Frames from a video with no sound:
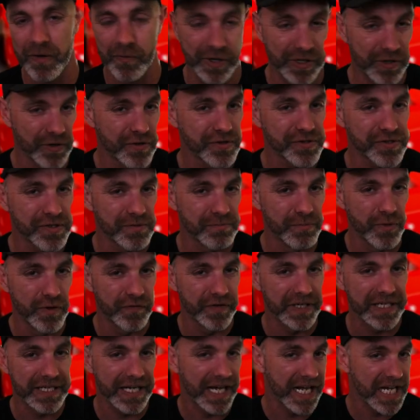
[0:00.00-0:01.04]
We're used to
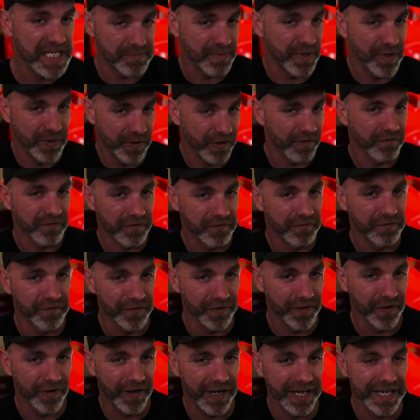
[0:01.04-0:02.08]
movie cars, but not from
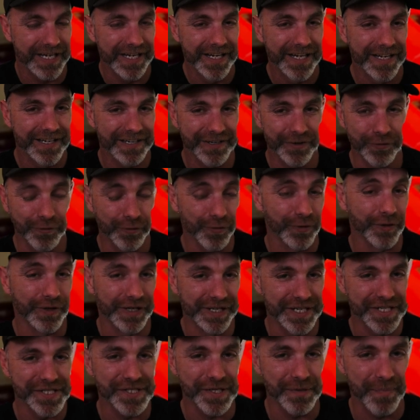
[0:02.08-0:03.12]
Fly, or
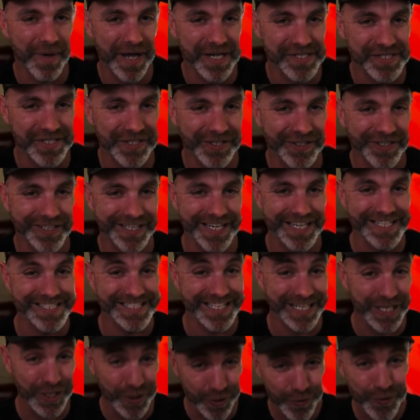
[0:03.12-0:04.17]
in this capacity, I guess.
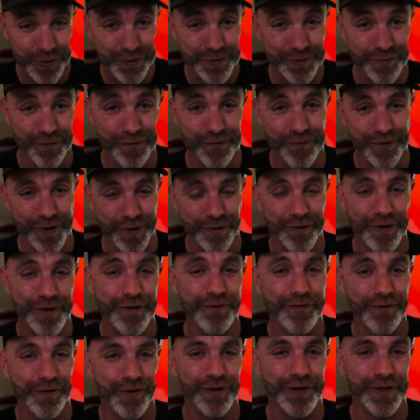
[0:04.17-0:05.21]
Looks very,
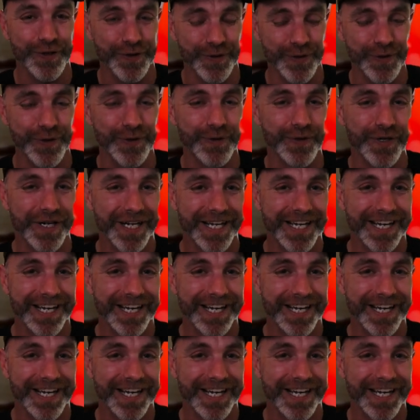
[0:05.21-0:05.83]
very cool.